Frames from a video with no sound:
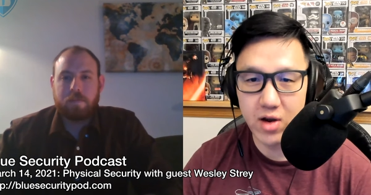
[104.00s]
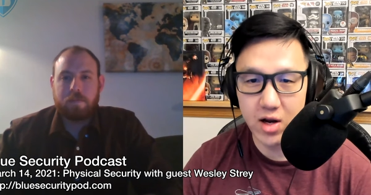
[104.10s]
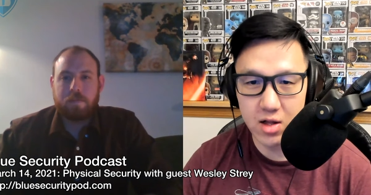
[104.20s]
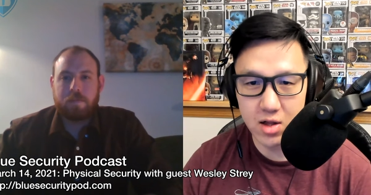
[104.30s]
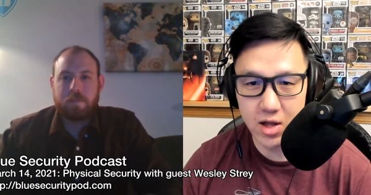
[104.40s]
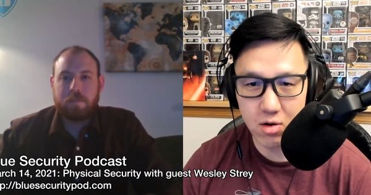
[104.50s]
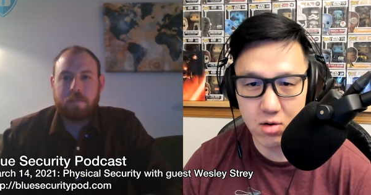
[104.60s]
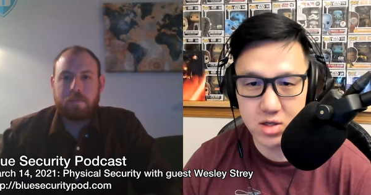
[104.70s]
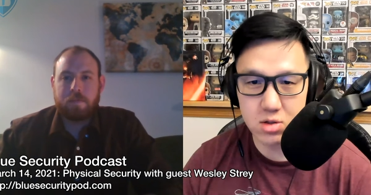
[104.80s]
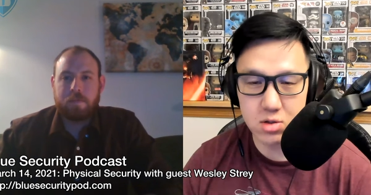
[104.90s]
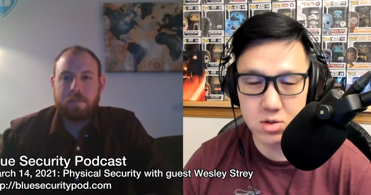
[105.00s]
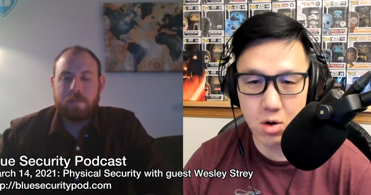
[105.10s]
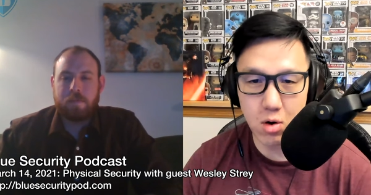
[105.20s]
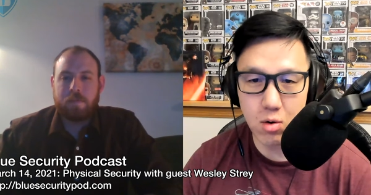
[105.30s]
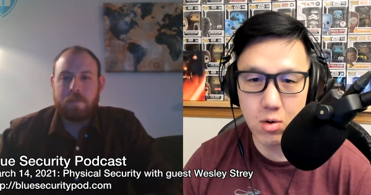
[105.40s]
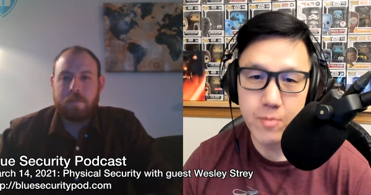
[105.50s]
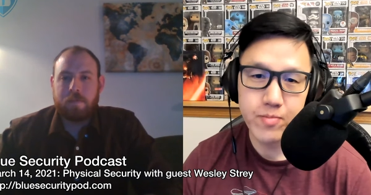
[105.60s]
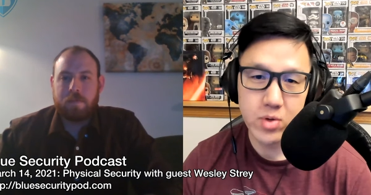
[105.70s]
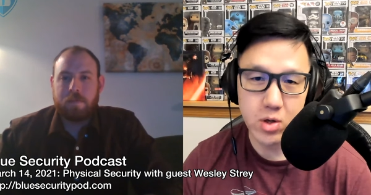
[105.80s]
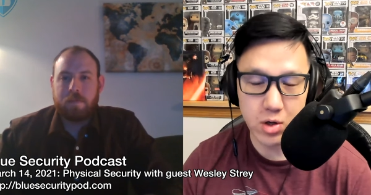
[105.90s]
Speaker 1: kind of let our listeners know
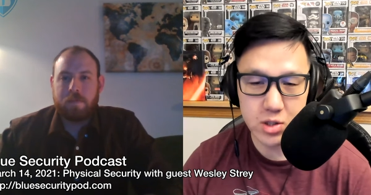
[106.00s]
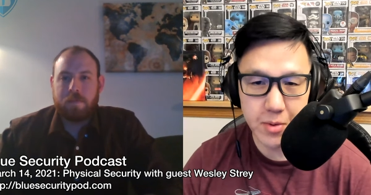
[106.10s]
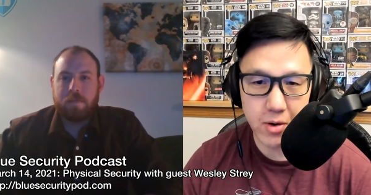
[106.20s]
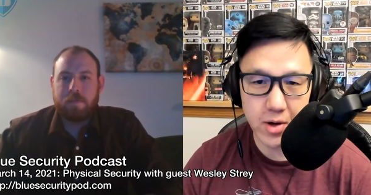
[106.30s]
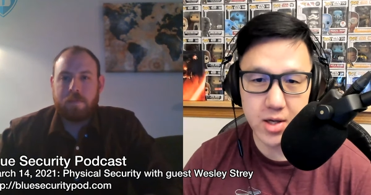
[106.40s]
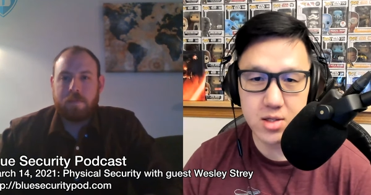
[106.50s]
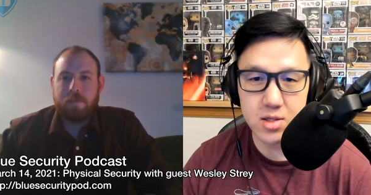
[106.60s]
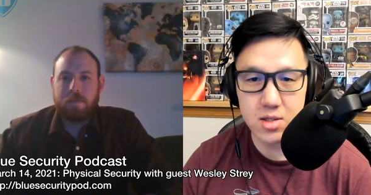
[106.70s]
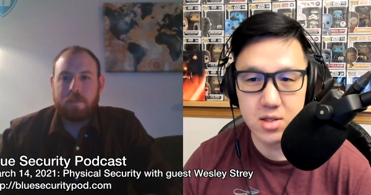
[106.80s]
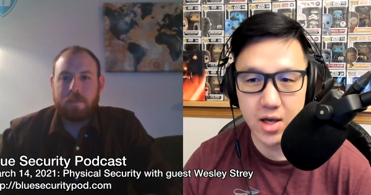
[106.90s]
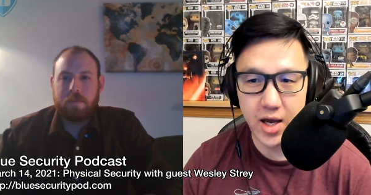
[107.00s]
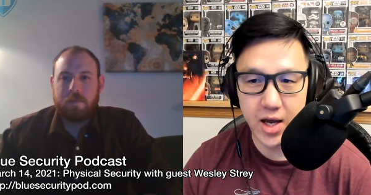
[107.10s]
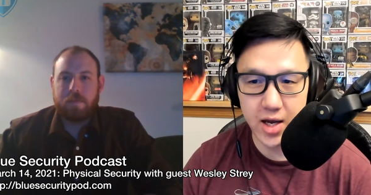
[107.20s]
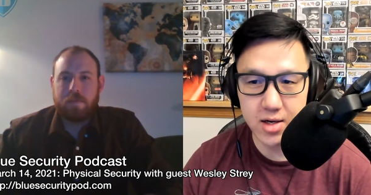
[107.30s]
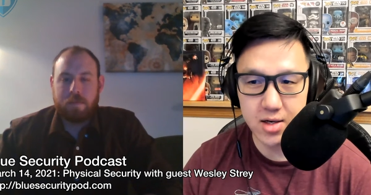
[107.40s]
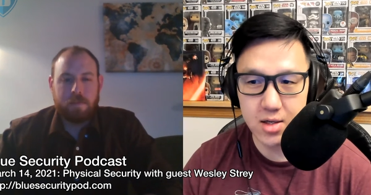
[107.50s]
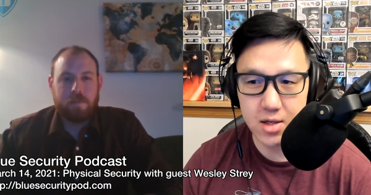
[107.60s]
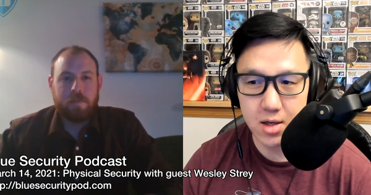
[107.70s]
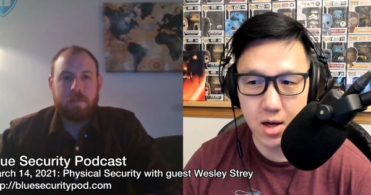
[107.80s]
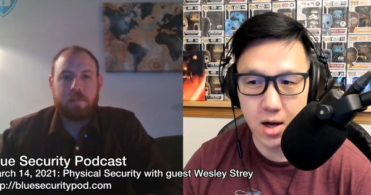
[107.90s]
your experience and
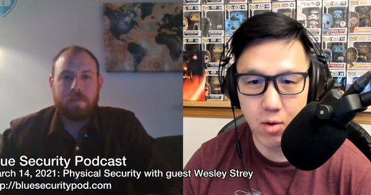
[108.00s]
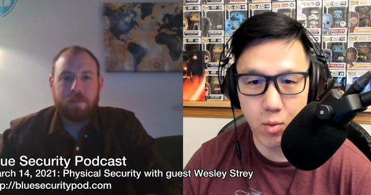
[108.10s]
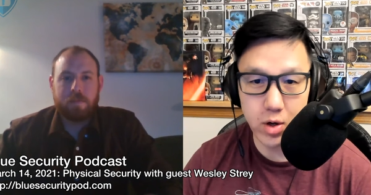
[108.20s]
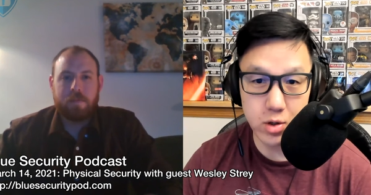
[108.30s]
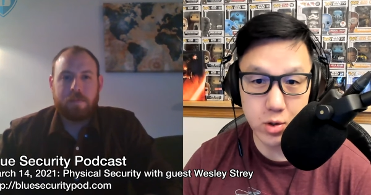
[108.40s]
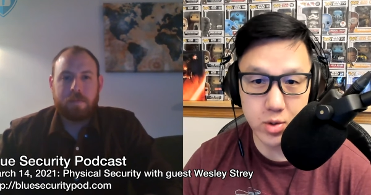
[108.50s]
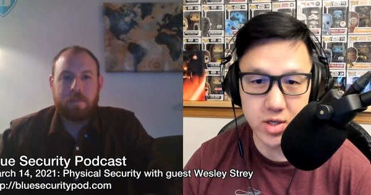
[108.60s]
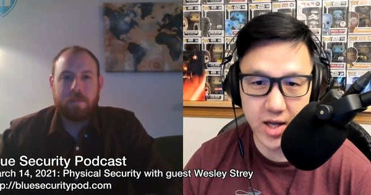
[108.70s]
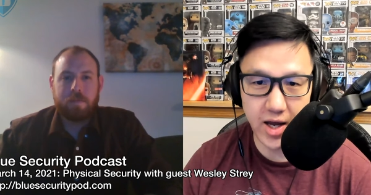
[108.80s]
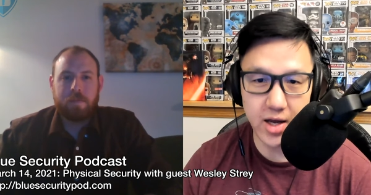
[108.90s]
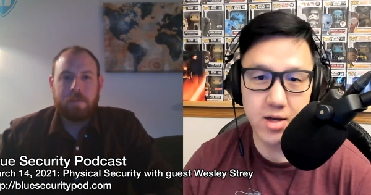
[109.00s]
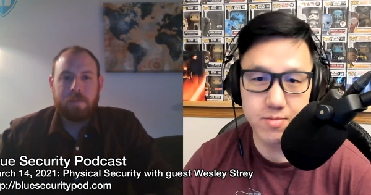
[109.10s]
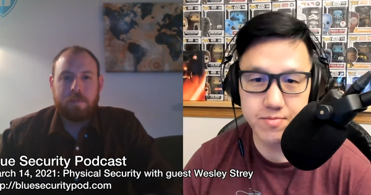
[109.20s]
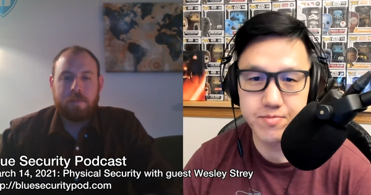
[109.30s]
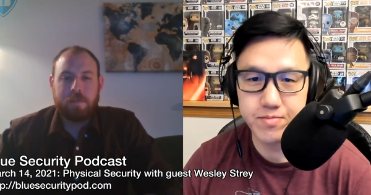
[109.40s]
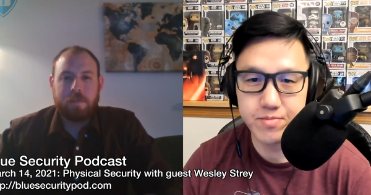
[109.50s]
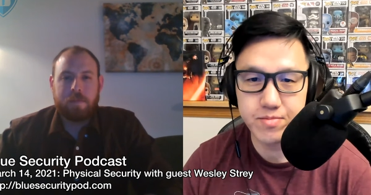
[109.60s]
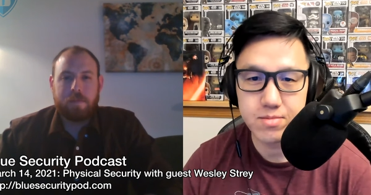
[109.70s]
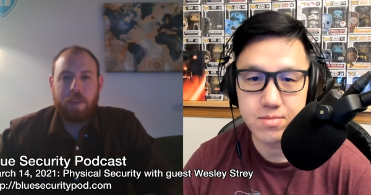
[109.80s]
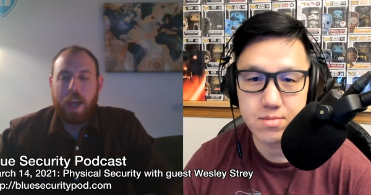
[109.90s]
uh, what you're doing today.
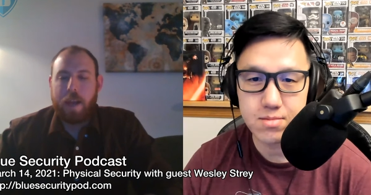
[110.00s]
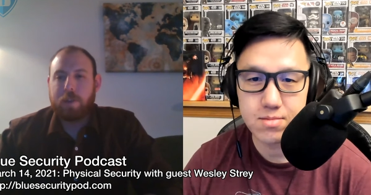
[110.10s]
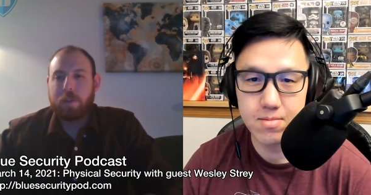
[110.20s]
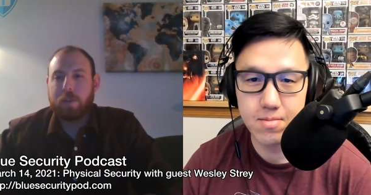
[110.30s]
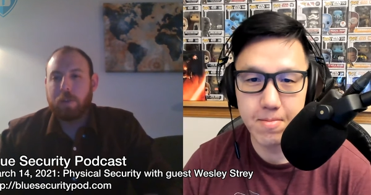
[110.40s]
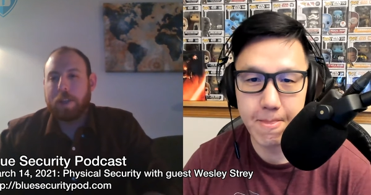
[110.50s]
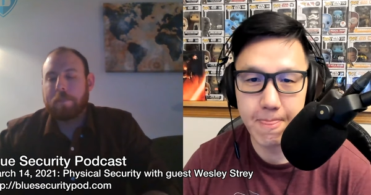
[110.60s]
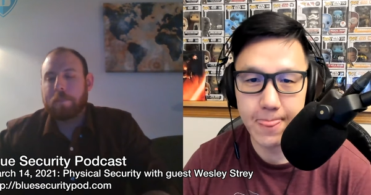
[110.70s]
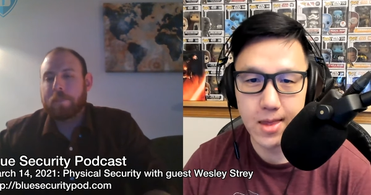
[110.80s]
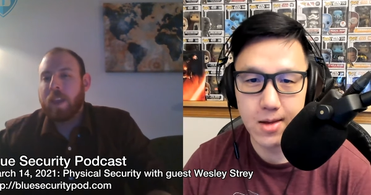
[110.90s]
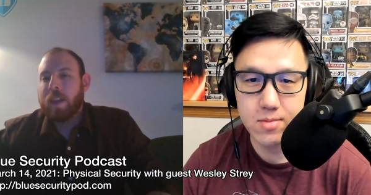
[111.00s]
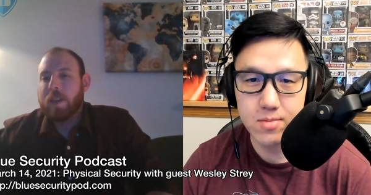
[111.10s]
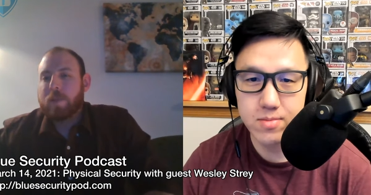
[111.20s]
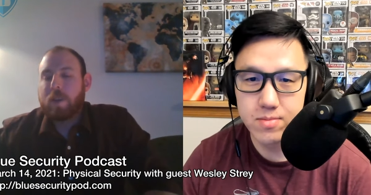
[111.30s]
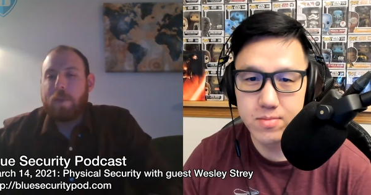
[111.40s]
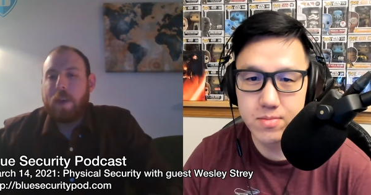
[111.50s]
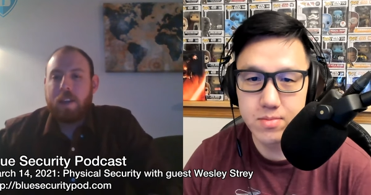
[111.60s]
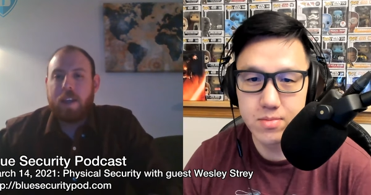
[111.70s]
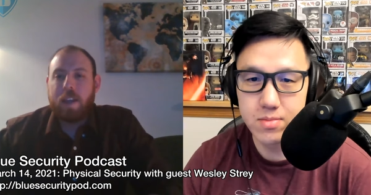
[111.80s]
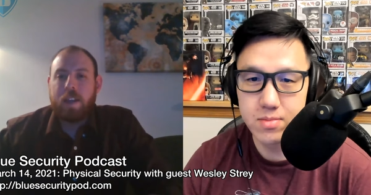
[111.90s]
Speaker 2: Absolutely. So, I've been
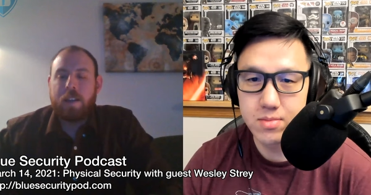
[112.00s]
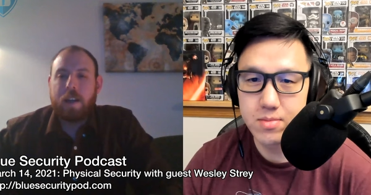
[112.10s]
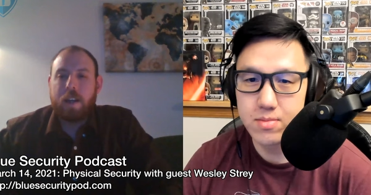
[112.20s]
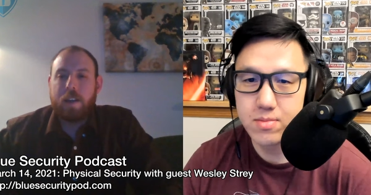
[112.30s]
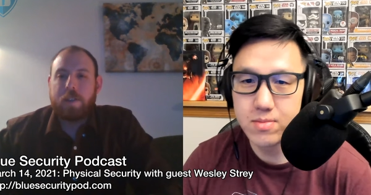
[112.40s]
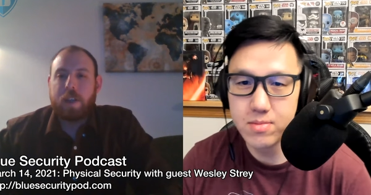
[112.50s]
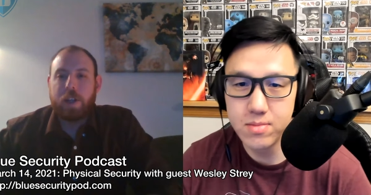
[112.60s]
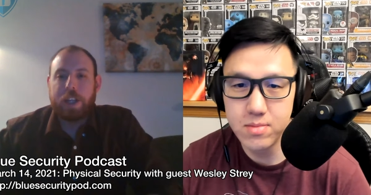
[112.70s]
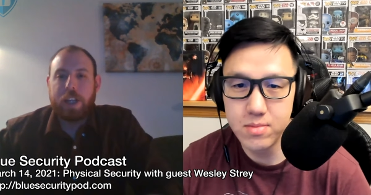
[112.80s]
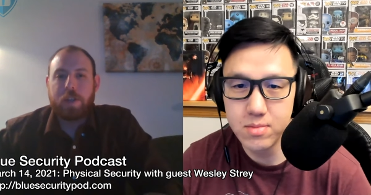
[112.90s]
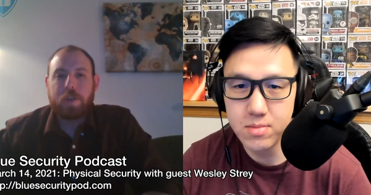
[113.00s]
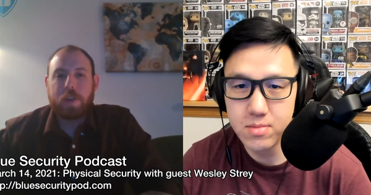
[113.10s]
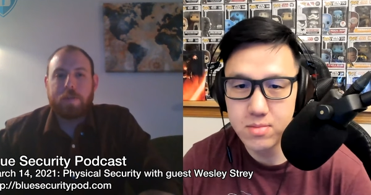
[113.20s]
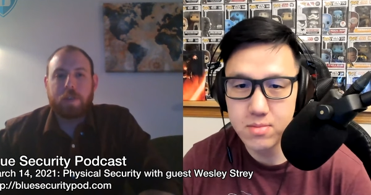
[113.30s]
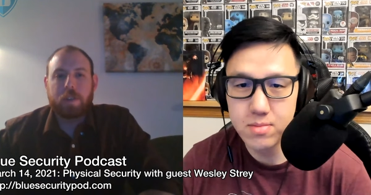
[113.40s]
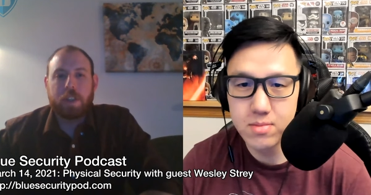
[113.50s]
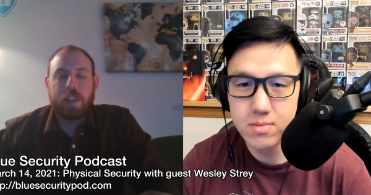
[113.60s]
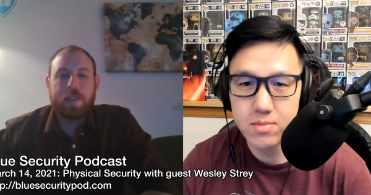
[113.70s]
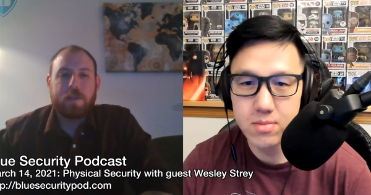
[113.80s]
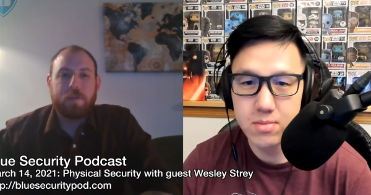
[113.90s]
in uh, security industry for a little
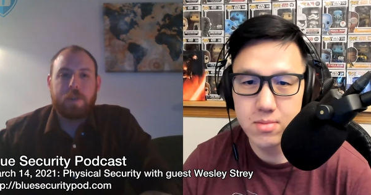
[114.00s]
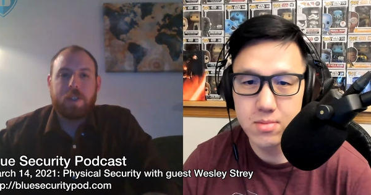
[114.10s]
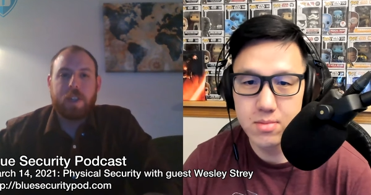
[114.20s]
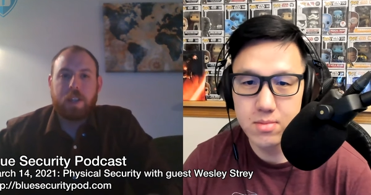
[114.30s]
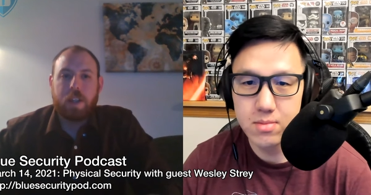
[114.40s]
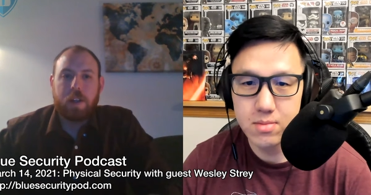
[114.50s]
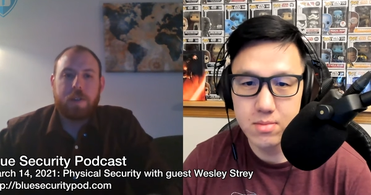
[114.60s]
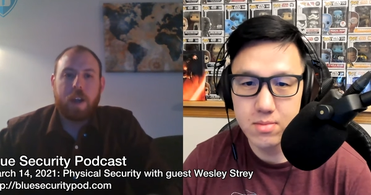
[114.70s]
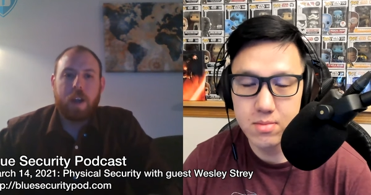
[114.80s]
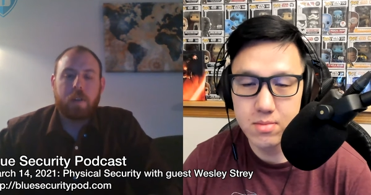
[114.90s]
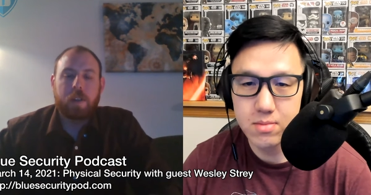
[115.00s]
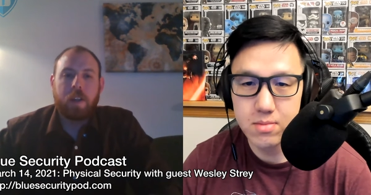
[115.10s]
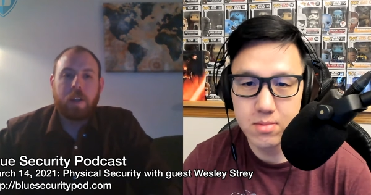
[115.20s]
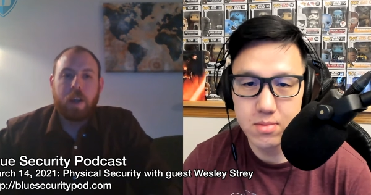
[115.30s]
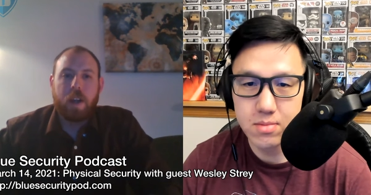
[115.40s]
less than 15 years now. Uh,